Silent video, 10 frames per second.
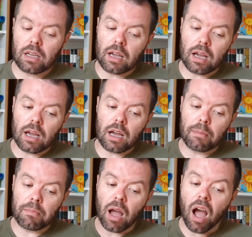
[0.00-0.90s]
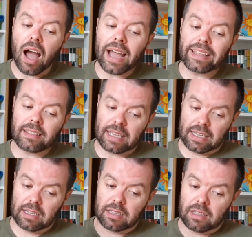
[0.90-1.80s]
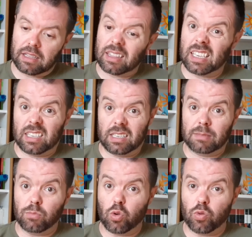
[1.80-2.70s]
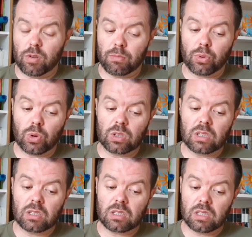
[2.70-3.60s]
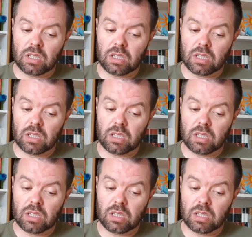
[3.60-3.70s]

I think that this is more important,